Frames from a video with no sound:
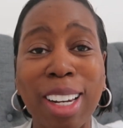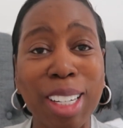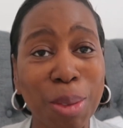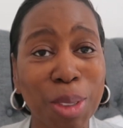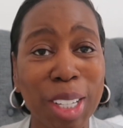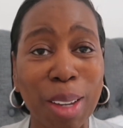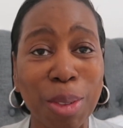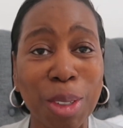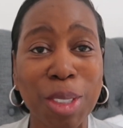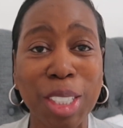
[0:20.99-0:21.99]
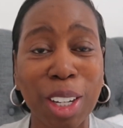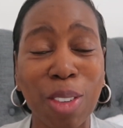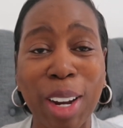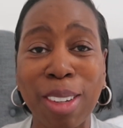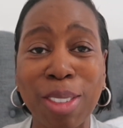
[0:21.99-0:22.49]
Love to have you
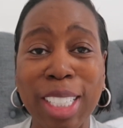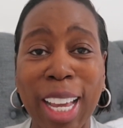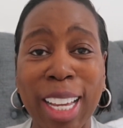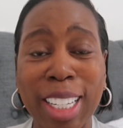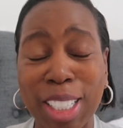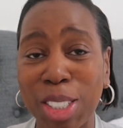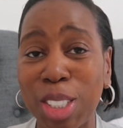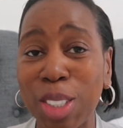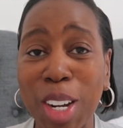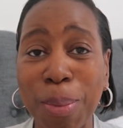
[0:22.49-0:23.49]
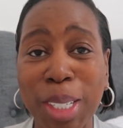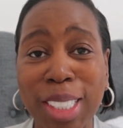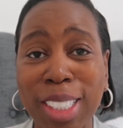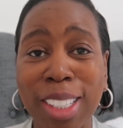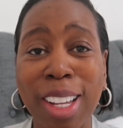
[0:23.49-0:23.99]
stick around and hit the subscribe
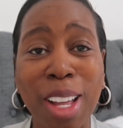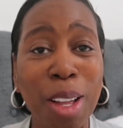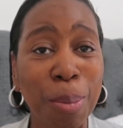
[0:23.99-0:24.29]
button.